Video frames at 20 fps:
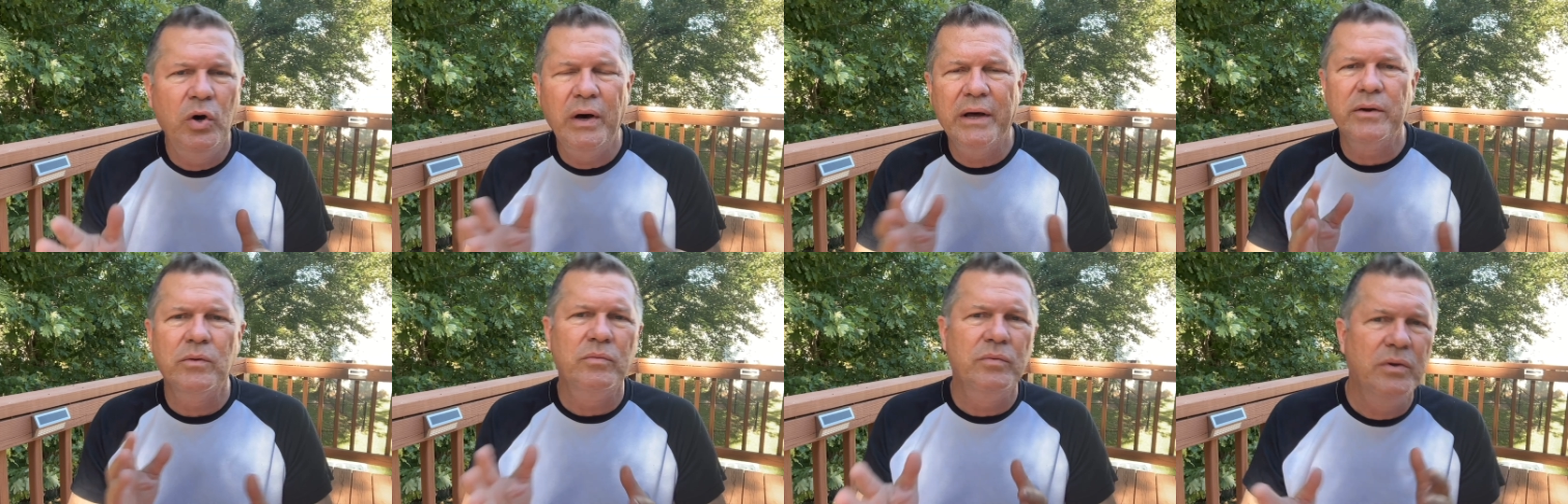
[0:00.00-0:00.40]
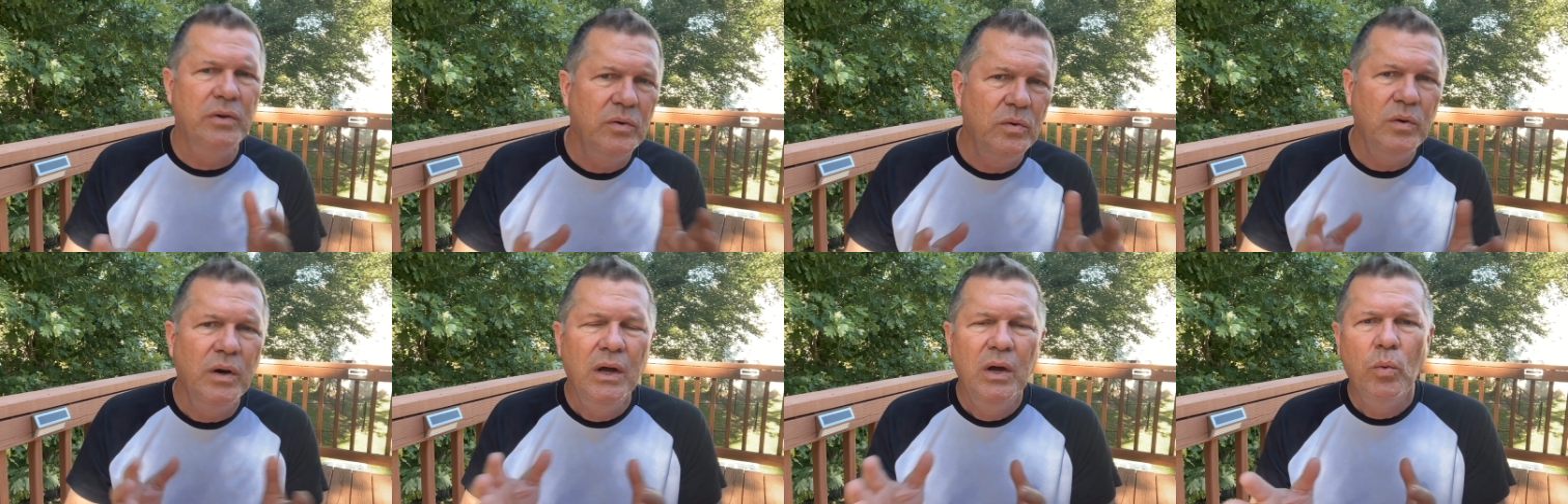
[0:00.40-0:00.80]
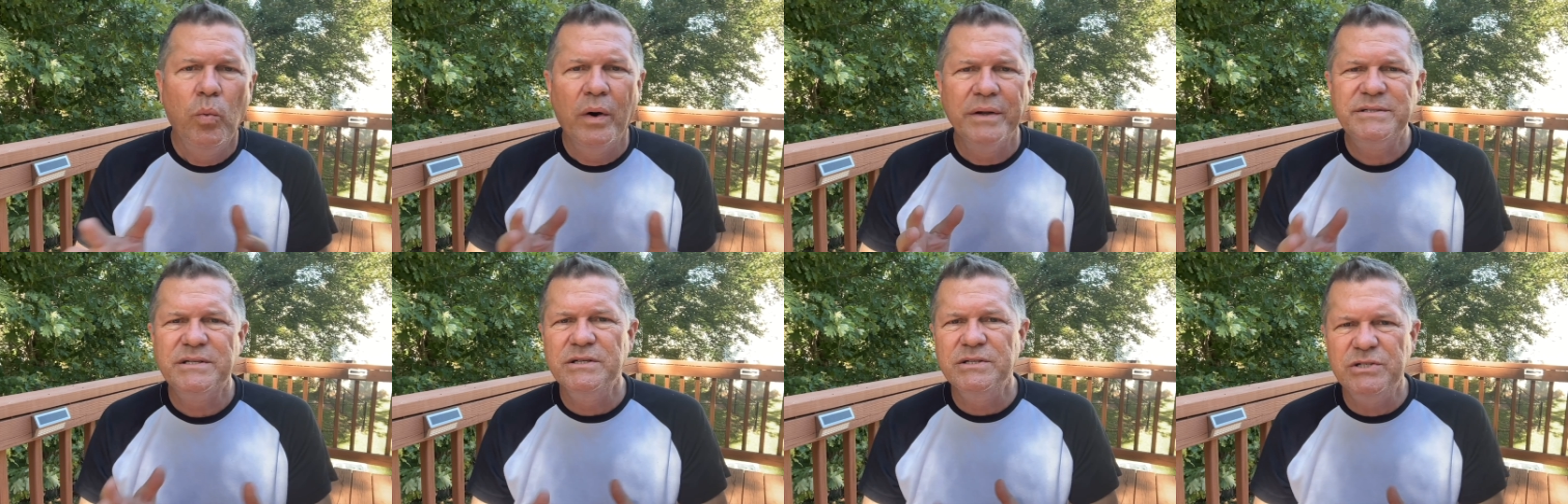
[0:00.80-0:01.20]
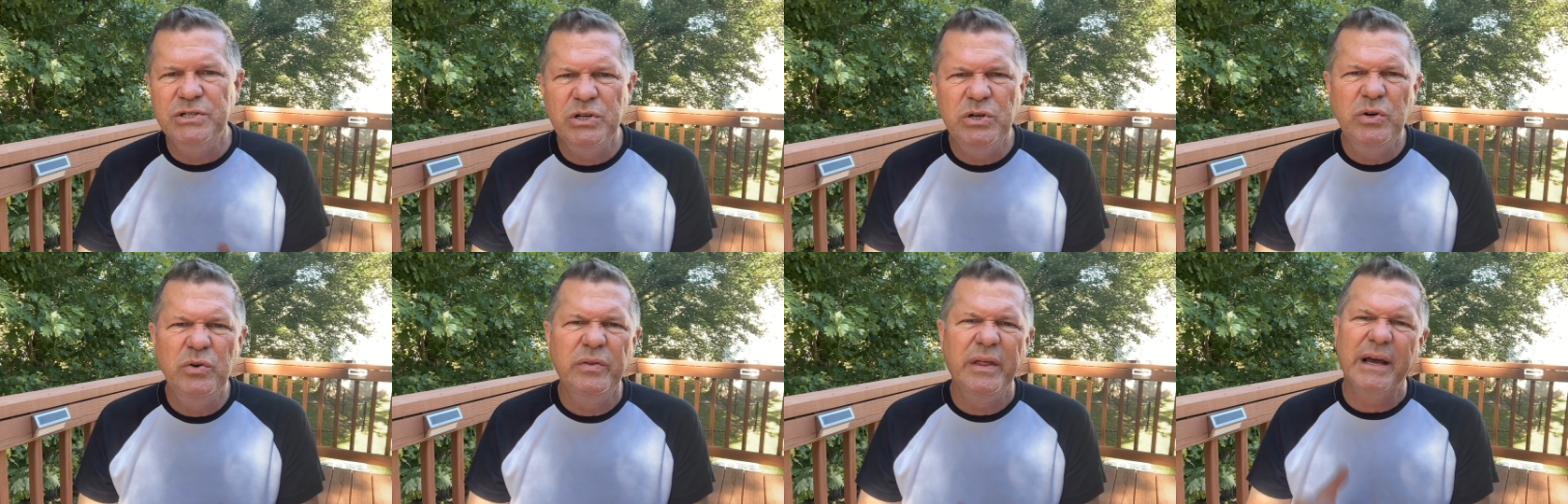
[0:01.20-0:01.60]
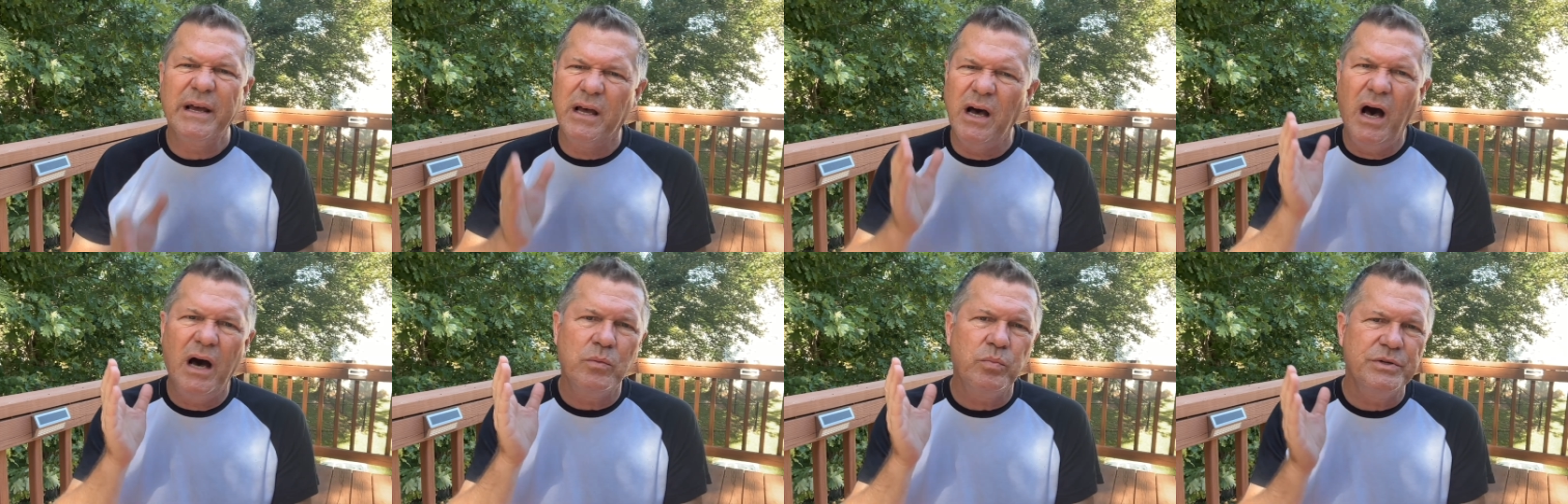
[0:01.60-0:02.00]
I don't know what to do." That
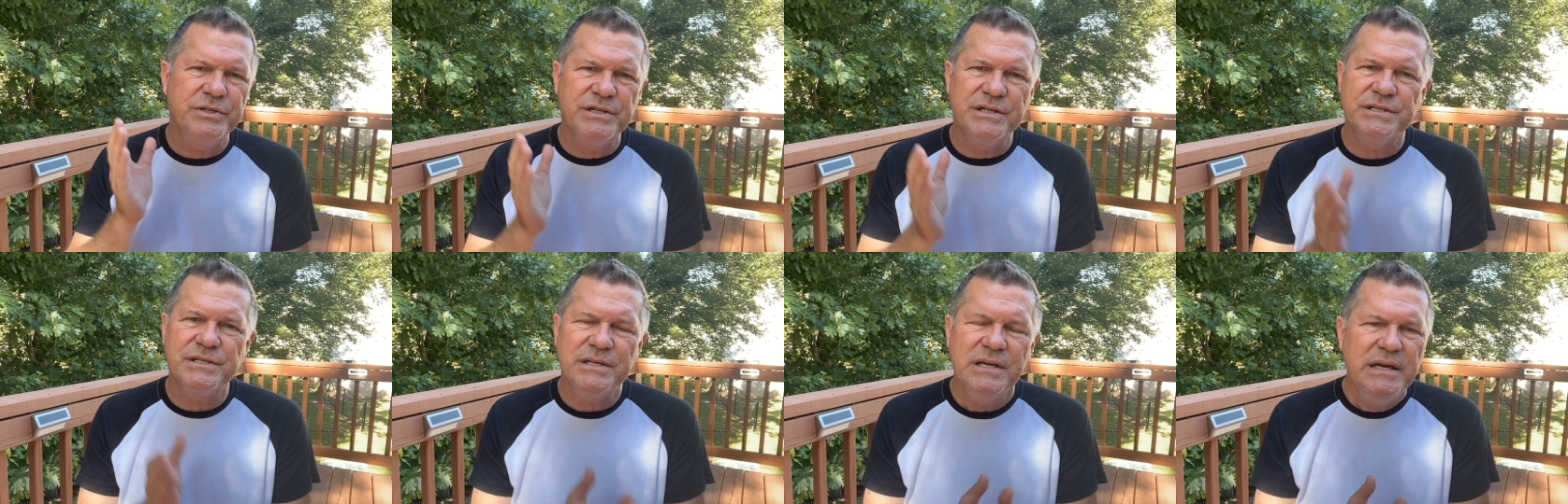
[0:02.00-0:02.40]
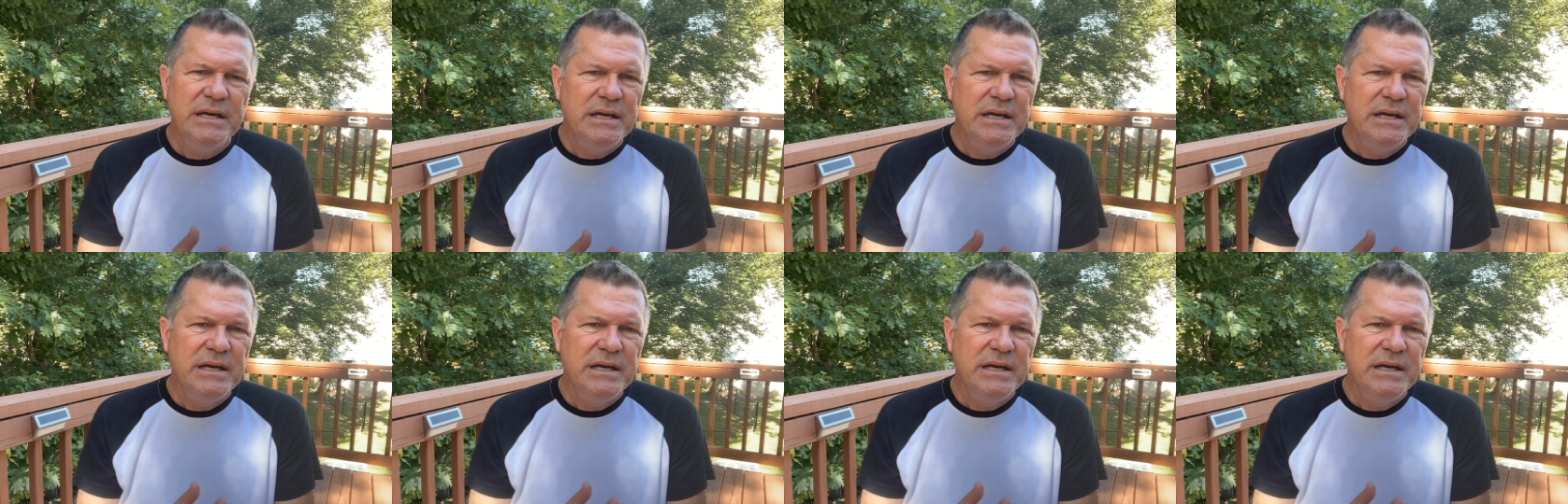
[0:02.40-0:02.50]
God would just